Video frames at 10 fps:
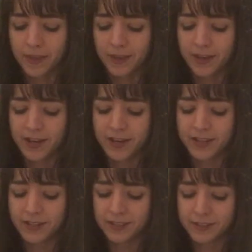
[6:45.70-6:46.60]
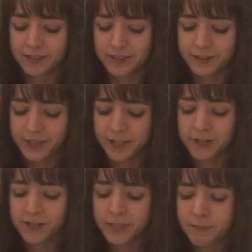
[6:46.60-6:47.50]

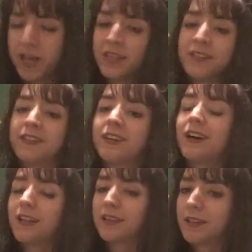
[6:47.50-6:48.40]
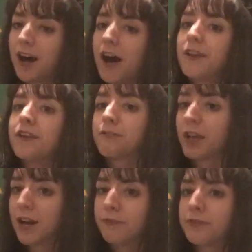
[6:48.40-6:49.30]
There has been a lot of
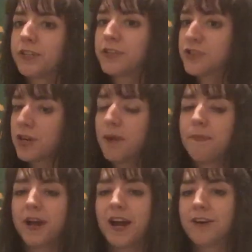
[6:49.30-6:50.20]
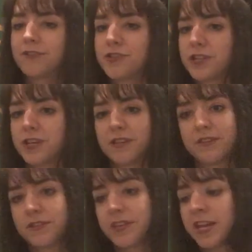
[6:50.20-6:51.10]
coverage about
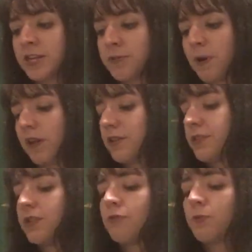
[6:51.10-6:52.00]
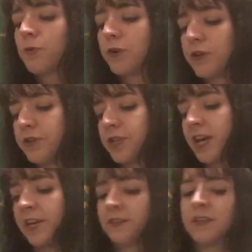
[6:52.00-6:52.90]
the SAGE policy report
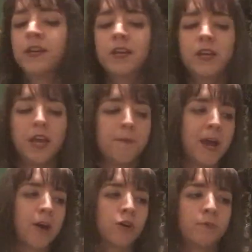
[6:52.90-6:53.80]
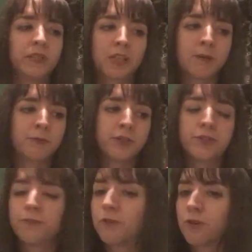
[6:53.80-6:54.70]
and Empower
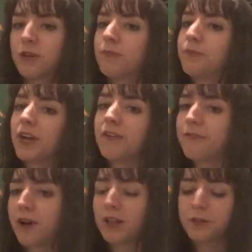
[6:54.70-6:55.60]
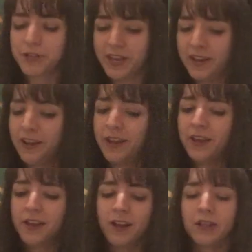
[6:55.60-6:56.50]
Montgomery's forum that followed it.
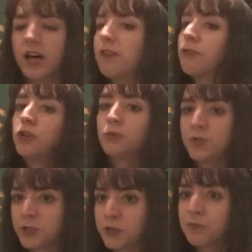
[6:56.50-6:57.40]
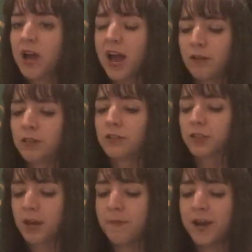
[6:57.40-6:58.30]
A lot of gloom and doom
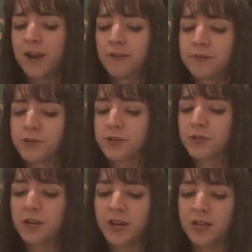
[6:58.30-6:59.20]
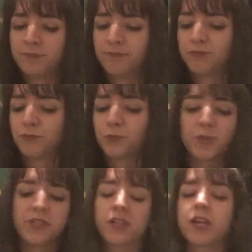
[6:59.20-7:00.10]
outlook about
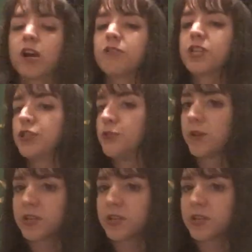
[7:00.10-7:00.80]
basically our need to